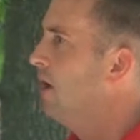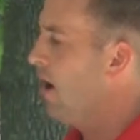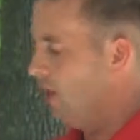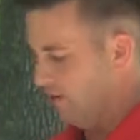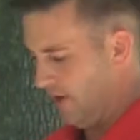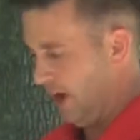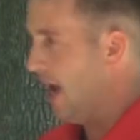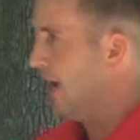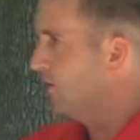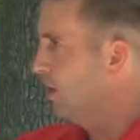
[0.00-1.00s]
All of it.
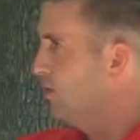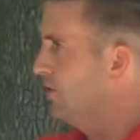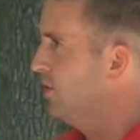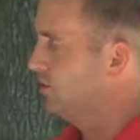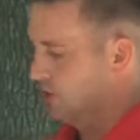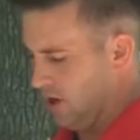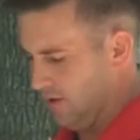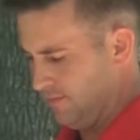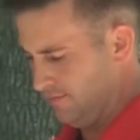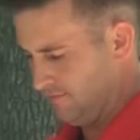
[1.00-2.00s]
I agree with you,
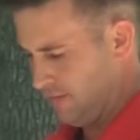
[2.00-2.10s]
sir.